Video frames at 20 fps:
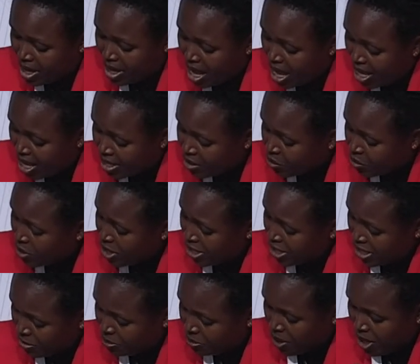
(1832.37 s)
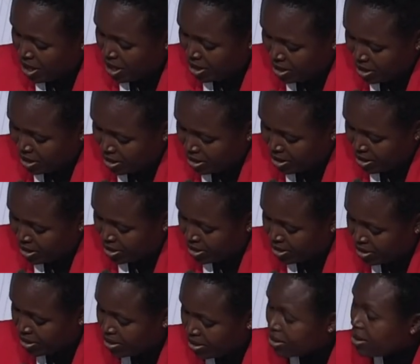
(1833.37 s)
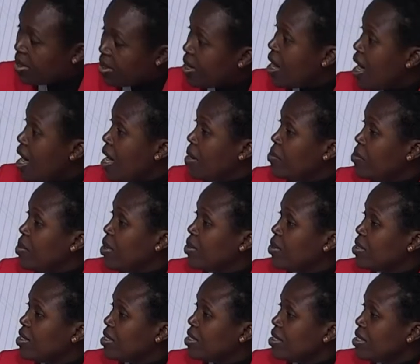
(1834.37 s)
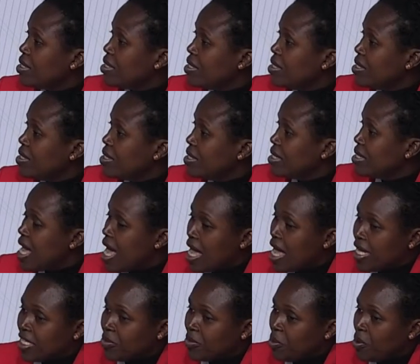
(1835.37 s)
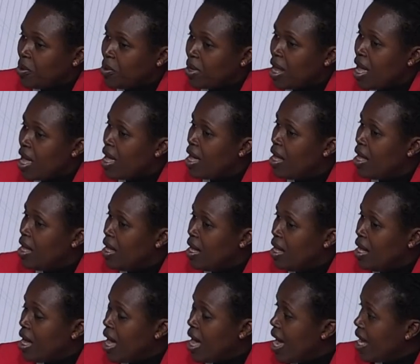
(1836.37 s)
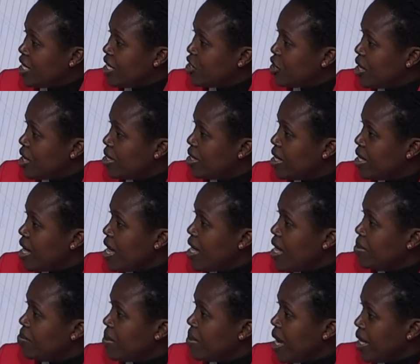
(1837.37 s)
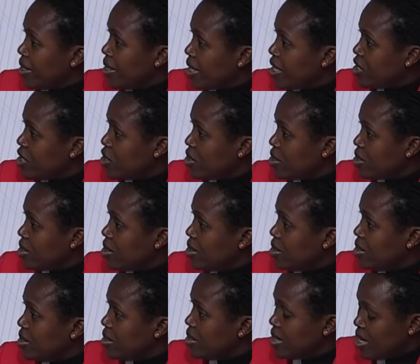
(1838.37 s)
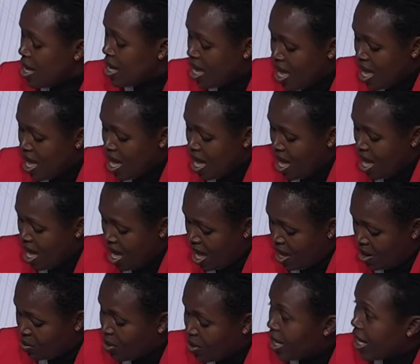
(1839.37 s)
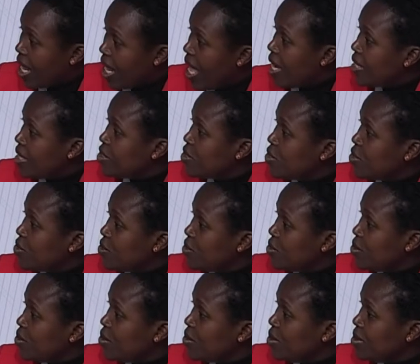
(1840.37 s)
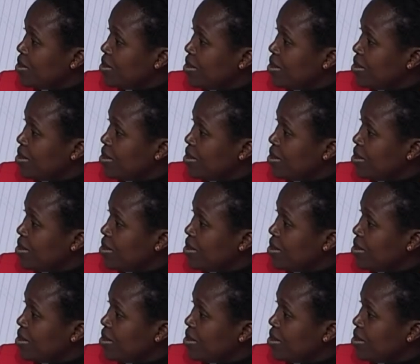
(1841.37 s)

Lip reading: As we speak about diaspora agenda and migration, I would like to